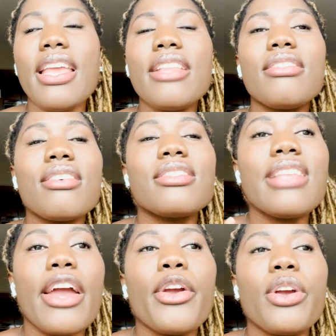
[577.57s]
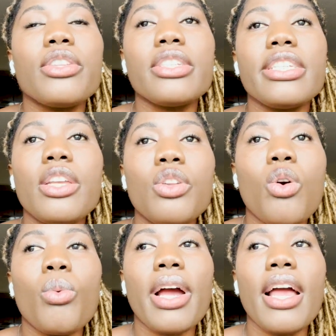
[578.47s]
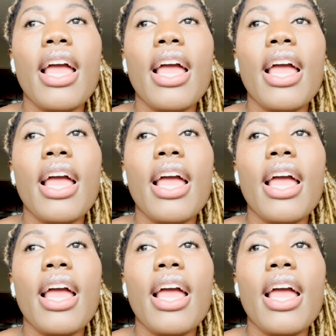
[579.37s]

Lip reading: it does not hurt to say, you know what?